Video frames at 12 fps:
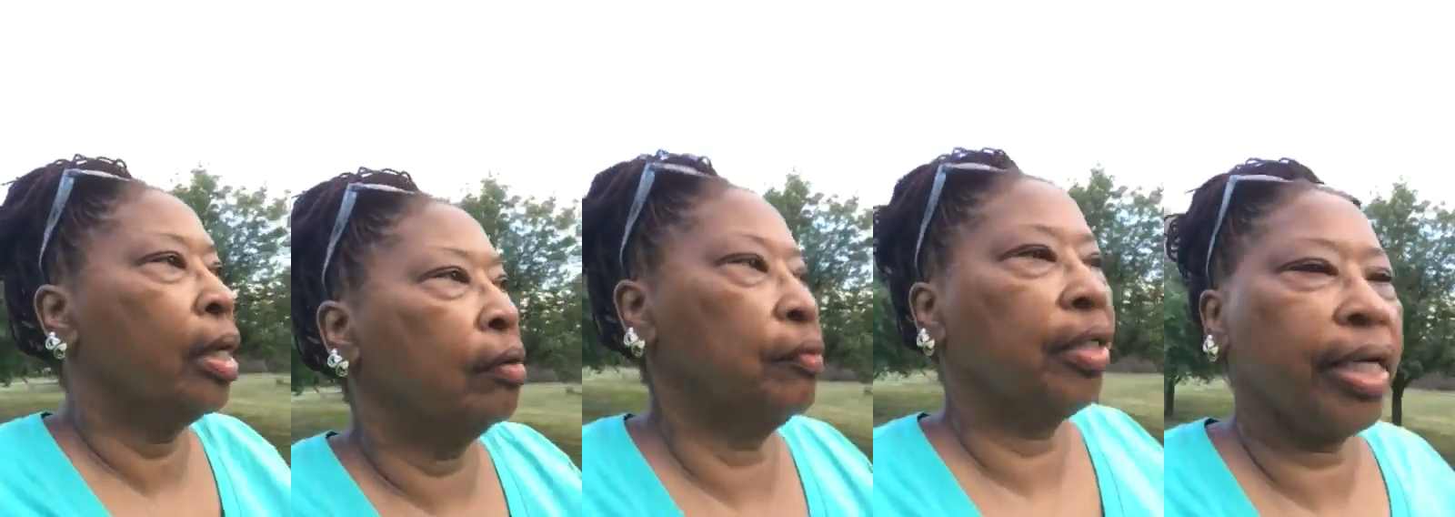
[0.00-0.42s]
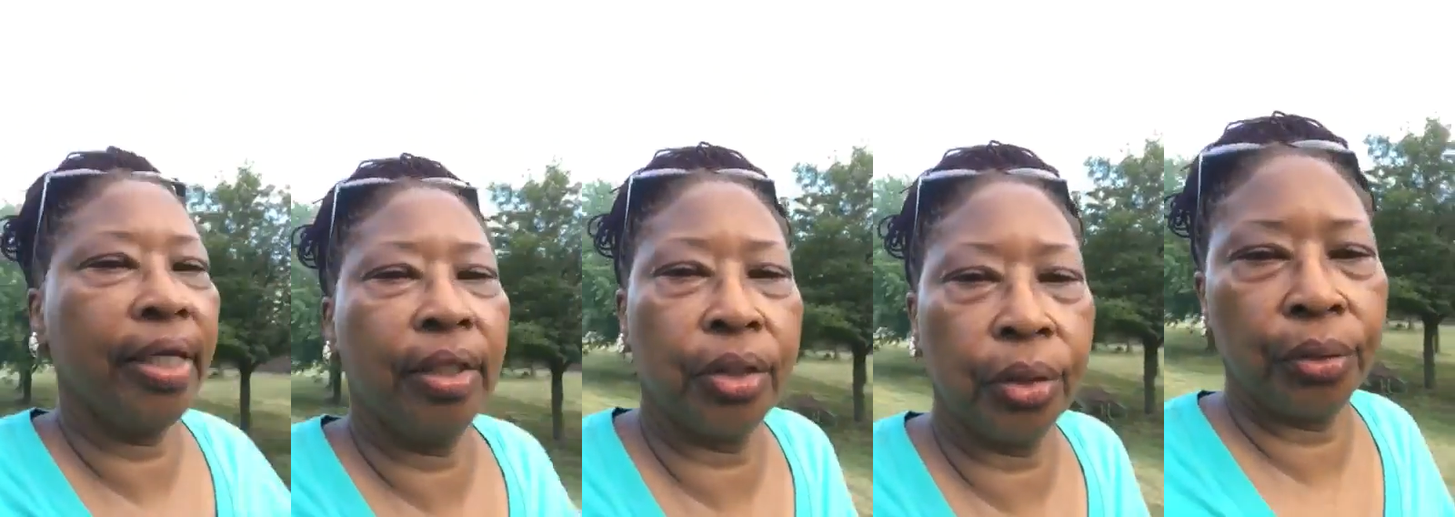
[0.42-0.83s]
Every day
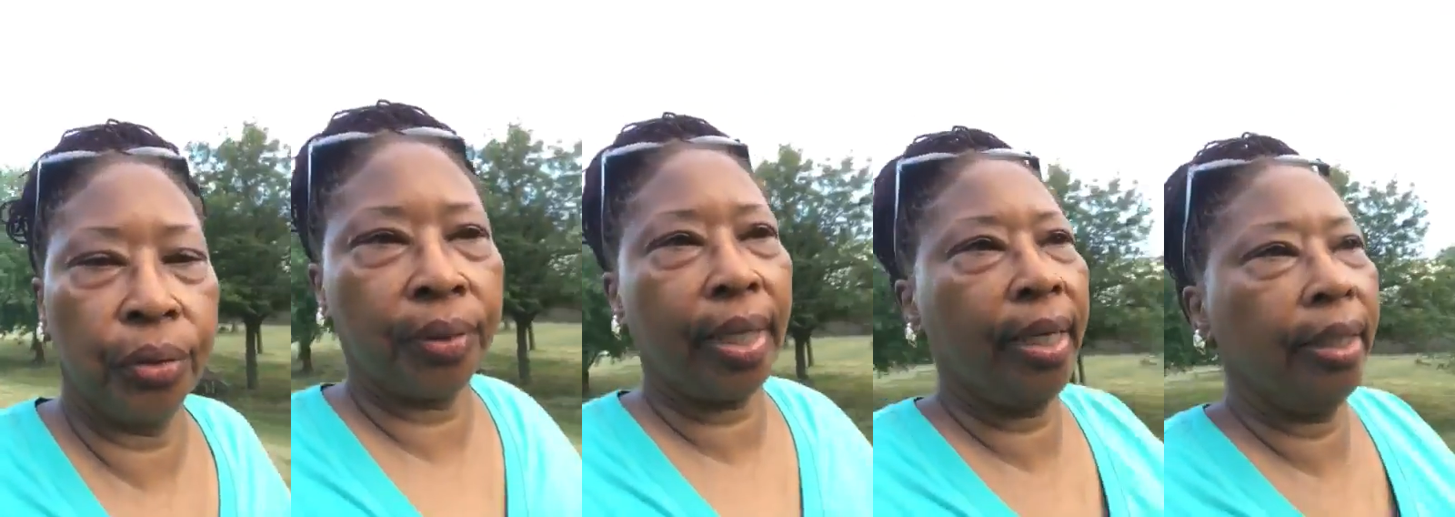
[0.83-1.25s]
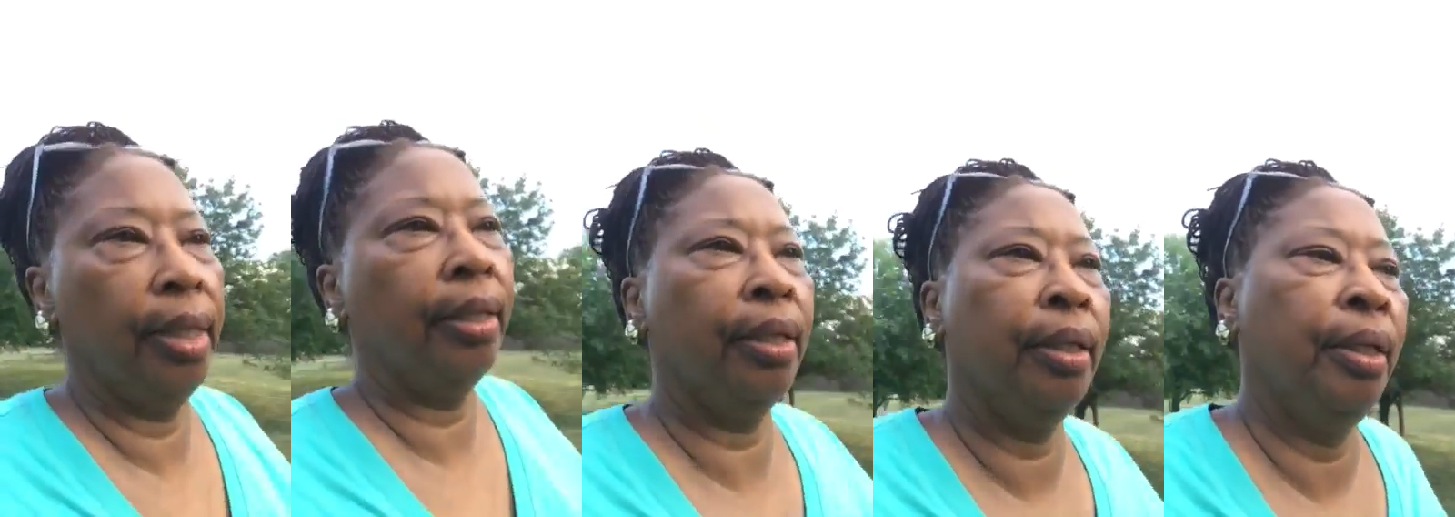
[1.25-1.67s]
that you do that.
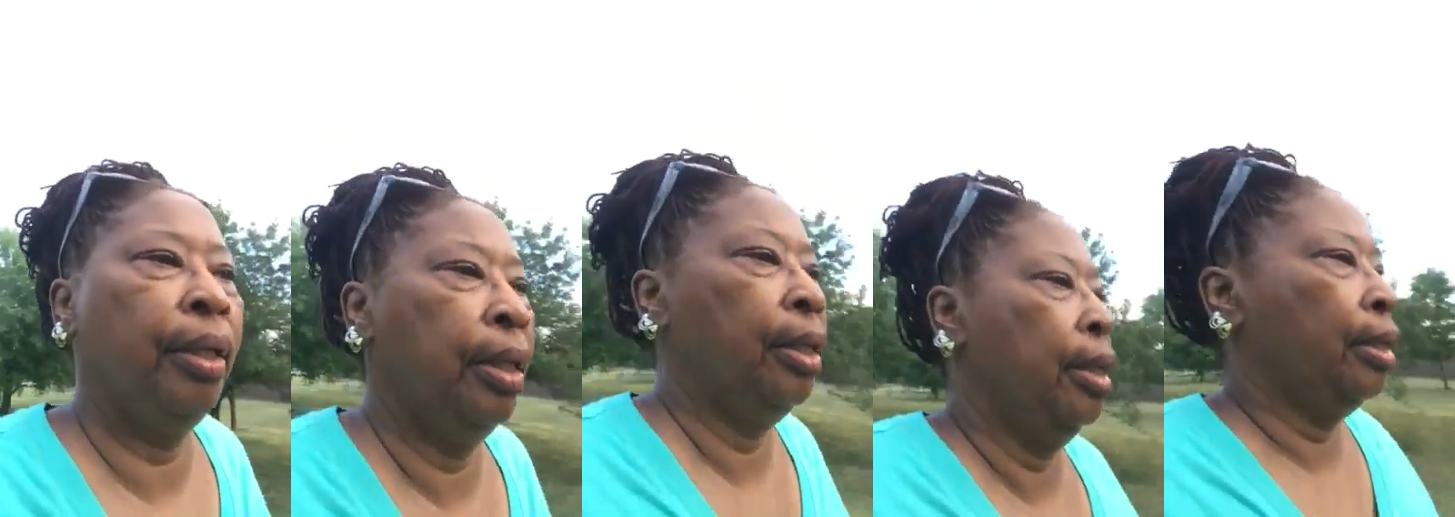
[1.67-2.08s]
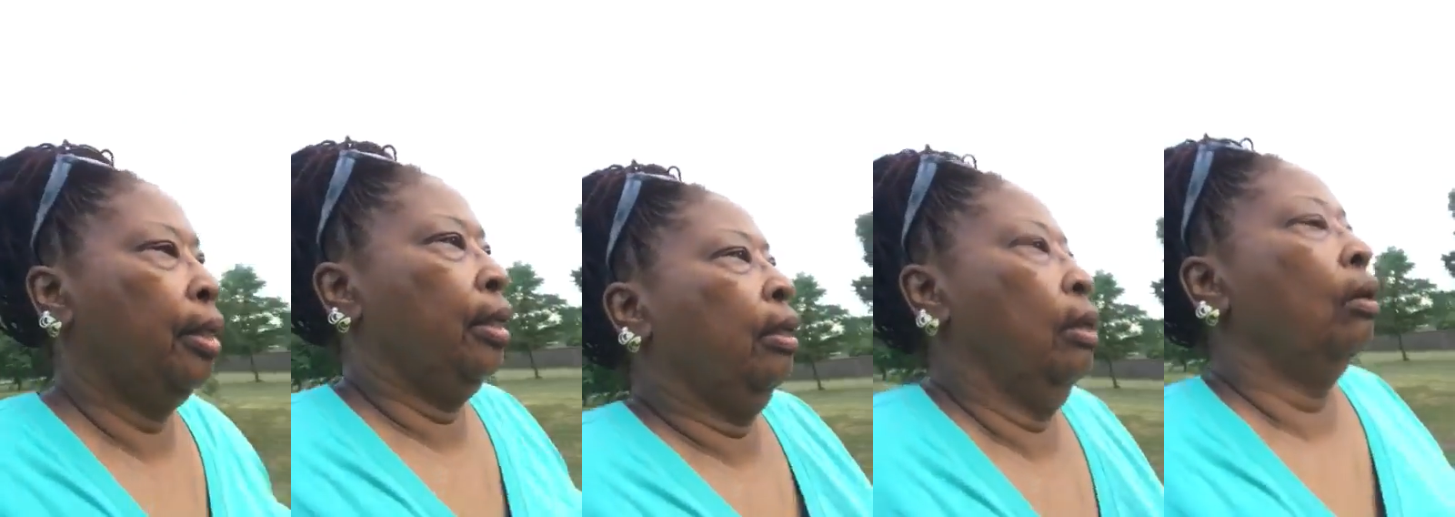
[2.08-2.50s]

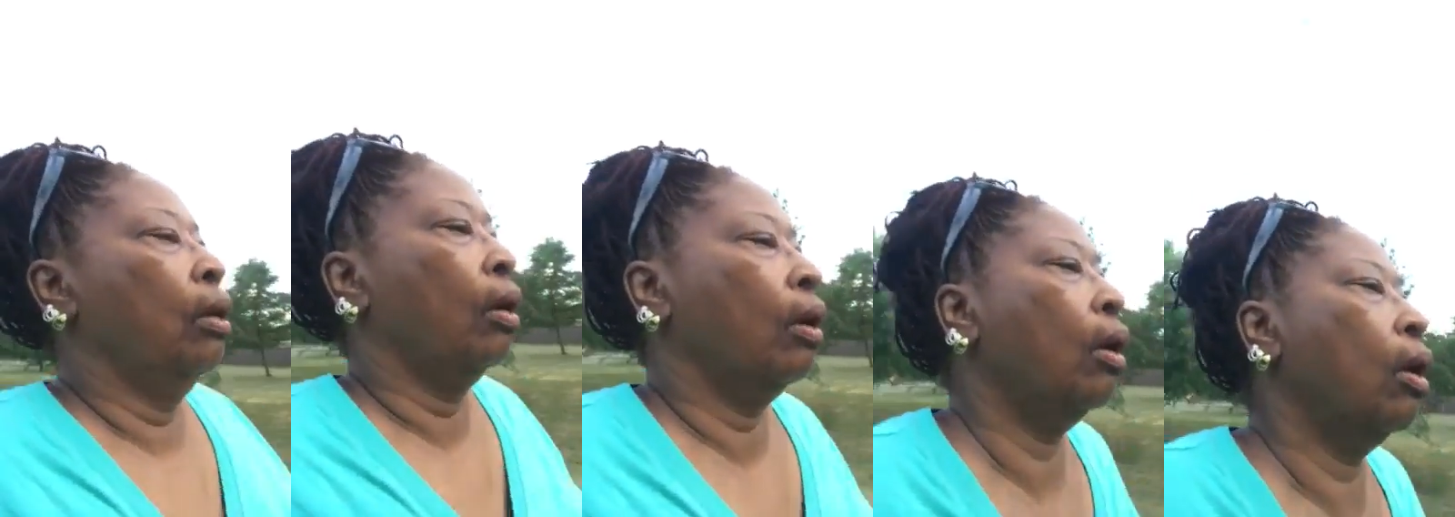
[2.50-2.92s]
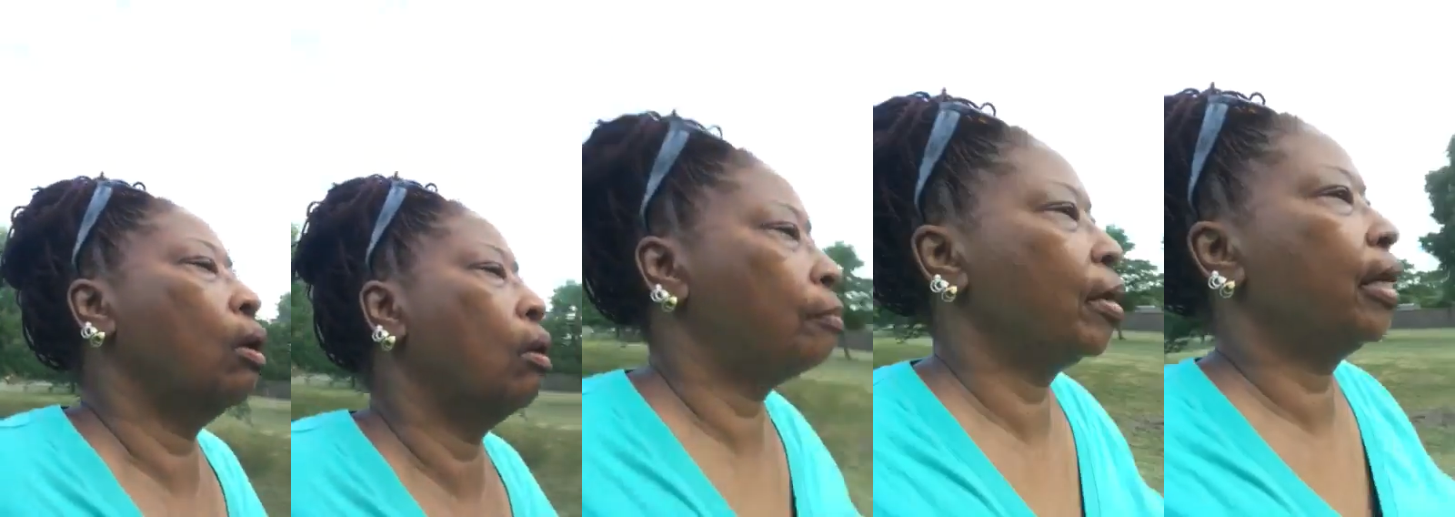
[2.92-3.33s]

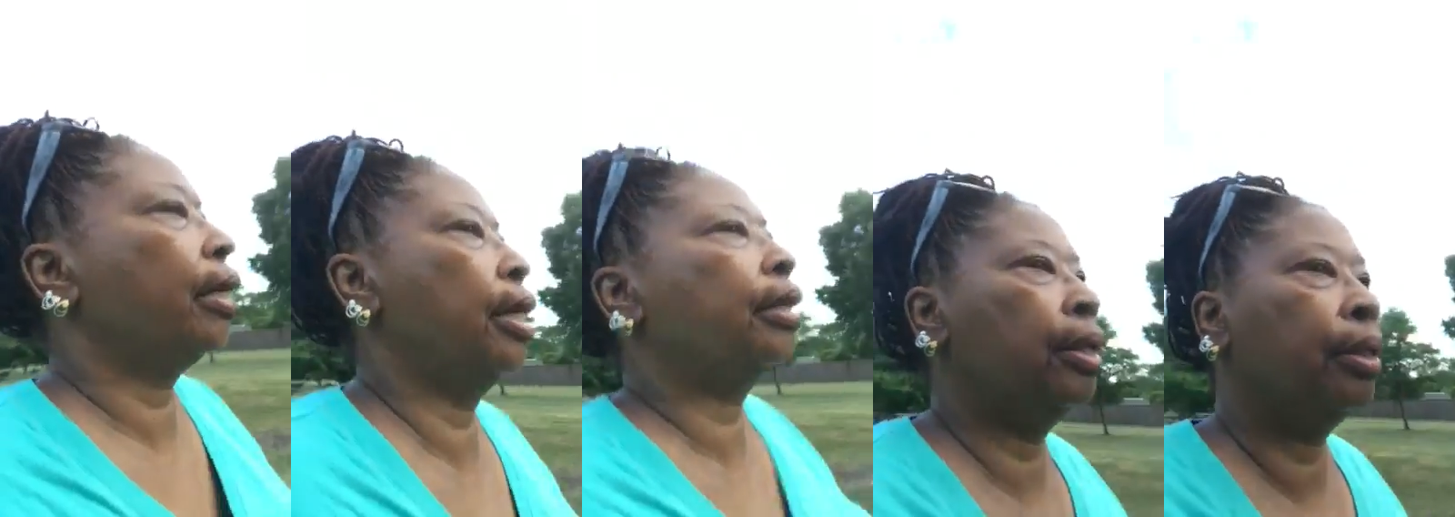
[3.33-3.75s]
Oh man.